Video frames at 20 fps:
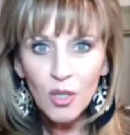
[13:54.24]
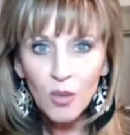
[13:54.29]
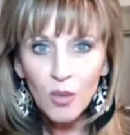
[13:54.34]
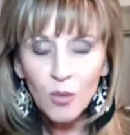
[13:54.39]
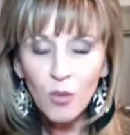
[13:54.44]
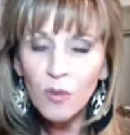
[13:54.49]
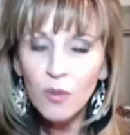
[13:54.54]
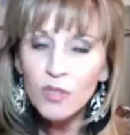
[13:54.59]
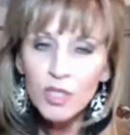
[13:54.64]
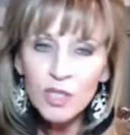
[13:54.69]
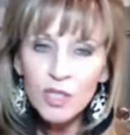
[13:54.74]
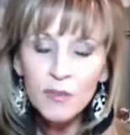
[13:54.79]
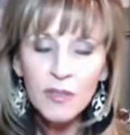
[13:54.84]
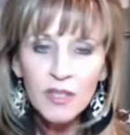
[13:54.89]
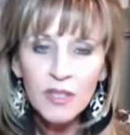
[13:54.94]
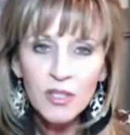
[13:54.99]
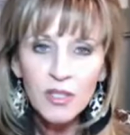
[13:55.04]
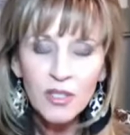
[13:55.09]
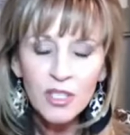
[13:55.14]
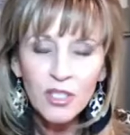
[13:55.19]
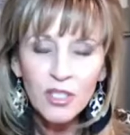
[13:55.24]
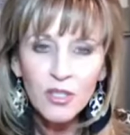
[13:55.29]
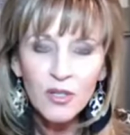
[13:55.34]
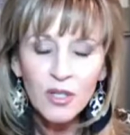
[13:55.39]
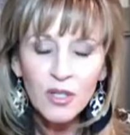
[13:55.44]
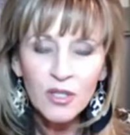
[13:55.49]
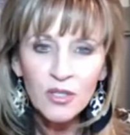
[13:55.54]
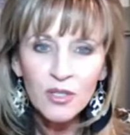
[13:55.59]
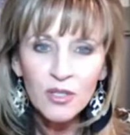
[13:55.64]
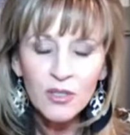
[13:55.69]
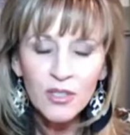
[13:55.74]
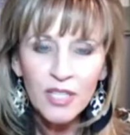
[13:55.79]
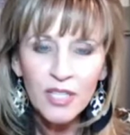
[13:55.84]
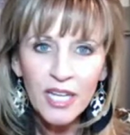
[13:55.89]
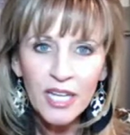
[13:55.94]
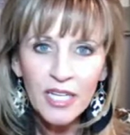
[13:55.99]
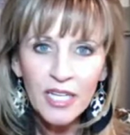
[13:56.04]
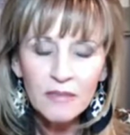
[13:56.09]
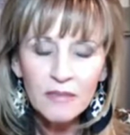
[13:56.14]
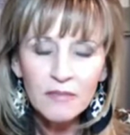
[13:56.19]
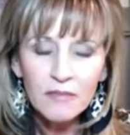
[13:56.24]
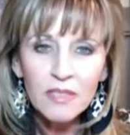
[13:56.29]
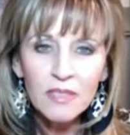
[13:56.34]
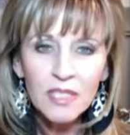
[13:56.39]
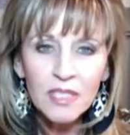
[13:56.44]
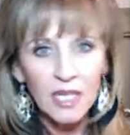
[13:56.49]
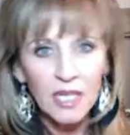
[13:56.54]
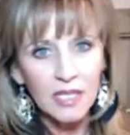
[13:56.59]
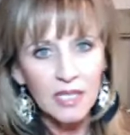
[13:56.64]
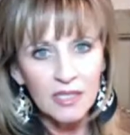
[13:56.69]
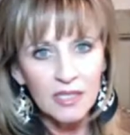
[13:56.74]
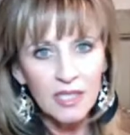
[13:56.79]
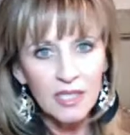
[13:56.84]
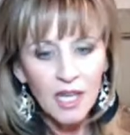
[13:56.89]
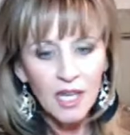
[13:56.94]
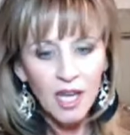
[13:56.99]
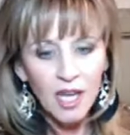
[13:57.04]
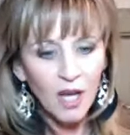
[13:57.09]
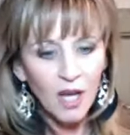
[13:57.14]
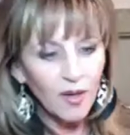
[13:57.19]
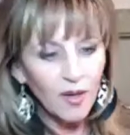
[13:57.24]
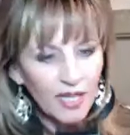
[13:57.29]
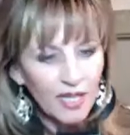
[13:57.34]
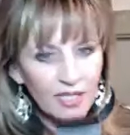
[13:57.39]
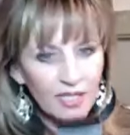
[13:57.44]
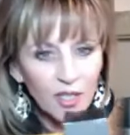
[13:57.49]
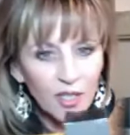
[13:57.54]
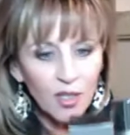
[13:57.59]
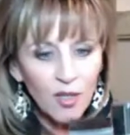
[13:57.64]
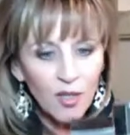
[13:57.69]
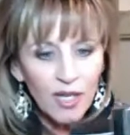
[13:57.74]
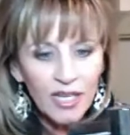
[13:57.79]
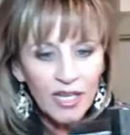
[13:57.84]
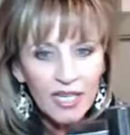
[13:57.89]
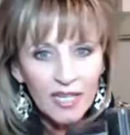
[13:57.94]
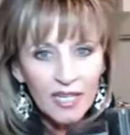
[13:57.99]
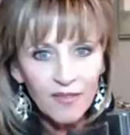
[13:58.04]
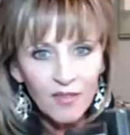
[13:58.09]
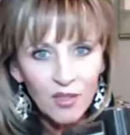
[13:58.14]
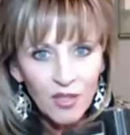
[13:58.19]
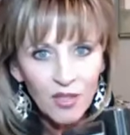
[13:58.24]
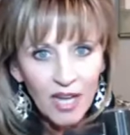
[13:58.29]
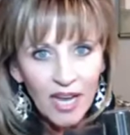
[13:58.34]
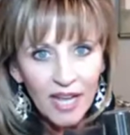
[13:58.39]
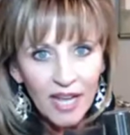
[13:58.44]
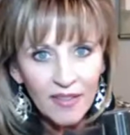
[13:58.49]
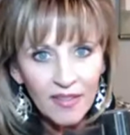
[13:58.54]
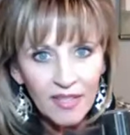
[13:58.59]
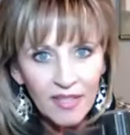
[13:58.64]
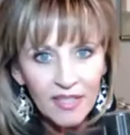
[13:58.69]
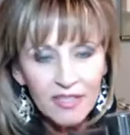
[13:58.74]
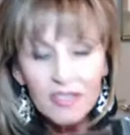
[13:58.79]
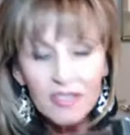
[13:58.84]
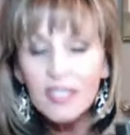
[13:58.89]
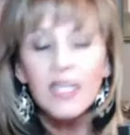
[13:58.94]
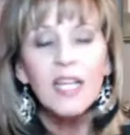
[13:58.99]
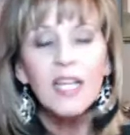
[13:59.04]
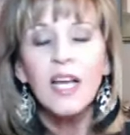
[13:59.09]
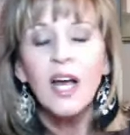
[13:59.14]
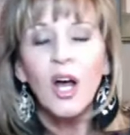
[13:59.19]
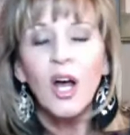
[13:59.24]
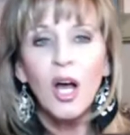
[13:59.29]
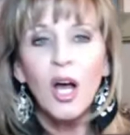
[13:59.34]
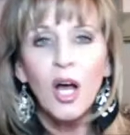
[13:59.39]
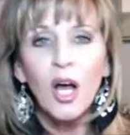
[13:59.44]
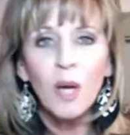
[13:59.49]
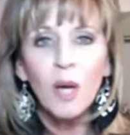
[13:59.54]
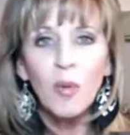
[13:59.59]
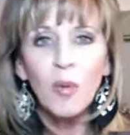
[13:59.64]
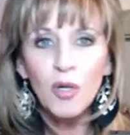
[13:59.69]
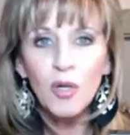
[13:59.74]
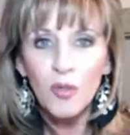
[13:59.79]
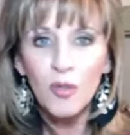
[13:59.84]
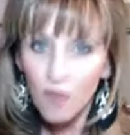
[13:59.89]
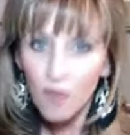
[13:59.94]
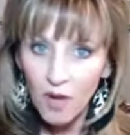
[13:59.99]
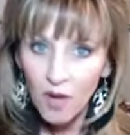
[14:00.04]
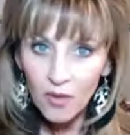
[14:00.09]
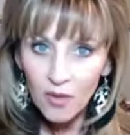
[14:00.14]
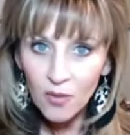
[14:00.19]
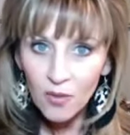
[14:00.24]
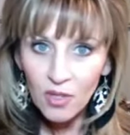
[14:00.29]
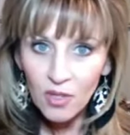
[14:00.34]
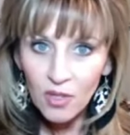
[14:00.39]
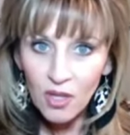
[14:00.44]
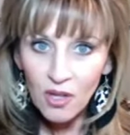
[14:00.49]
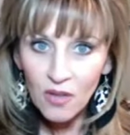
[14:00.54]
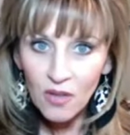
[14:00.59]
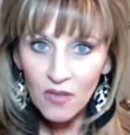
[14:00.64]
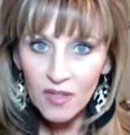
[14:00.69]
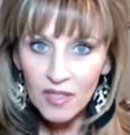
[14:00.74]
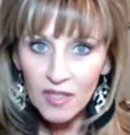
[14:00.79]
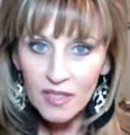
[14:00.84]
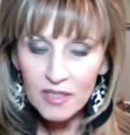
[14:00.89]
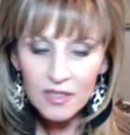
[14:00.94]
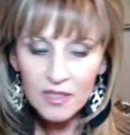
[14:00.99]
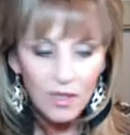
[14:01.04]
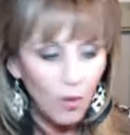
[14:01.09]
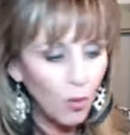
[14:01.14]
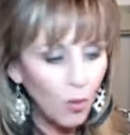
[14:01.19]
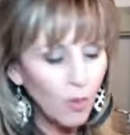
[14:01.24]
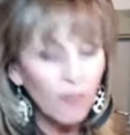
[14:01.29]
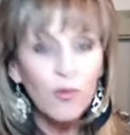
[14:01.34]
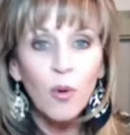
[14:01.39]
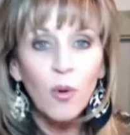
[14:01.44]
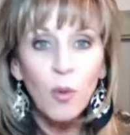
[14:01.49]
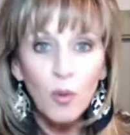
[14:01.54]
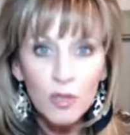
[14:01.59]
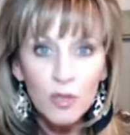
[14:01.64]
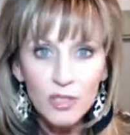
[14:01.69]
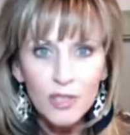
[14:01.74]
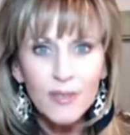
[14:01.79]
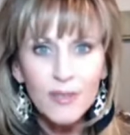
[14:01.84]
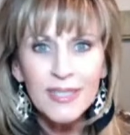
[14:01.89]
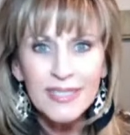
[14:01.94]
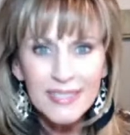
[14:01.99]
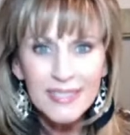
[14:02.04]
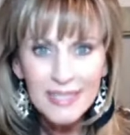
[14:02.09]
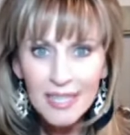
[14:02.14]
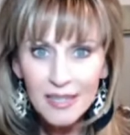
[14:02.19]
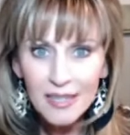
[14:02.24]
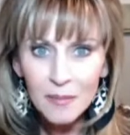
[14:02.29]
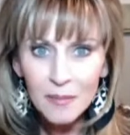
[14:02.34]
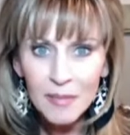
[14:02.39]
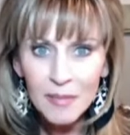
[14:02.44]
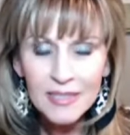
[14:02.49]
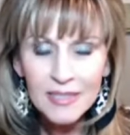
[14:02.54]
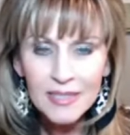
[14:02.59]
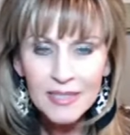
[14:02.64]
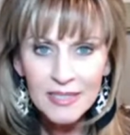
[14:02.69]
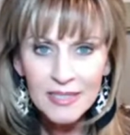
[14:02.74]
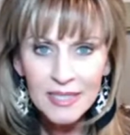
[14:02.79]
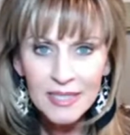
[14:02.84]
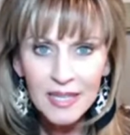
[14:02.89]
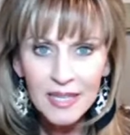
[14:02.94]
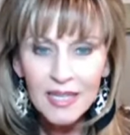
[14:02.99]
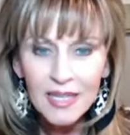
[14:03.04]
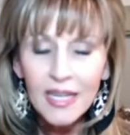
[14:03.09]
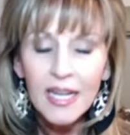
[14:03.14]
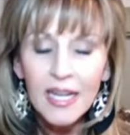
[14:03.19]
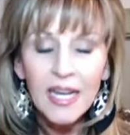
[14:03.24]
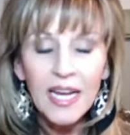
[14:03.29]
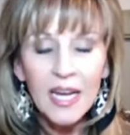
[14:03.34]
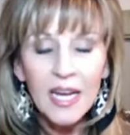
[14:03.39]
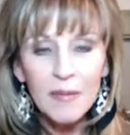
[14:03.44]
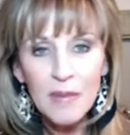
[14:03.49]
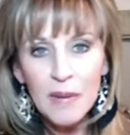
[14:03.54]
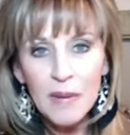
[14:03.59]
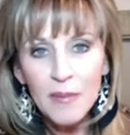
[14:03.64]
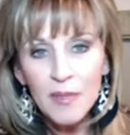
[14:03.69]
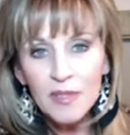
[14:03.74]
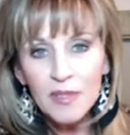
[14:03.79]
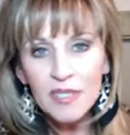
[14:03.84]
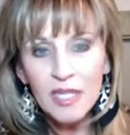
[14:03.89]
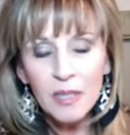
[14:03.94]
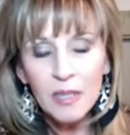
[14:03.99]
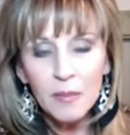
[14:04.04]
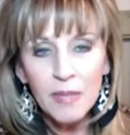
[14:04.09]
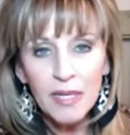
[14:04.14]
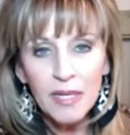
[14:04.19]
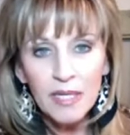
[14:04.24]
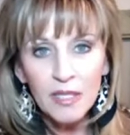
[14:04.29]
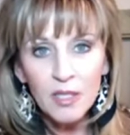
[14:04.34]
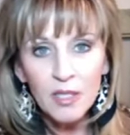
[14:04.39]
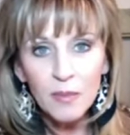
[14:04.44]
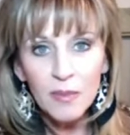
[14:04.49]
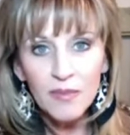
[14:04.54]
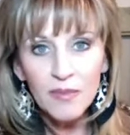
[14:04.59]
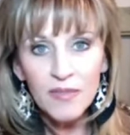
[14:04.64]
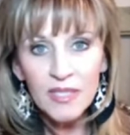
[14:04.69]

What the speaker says: won't you spend $32 on your daddy? Yes. Okay, so you could give your dad this, or your father-in-law this, or of course you can sell them as a set, and maybe you sell them at a little bit of a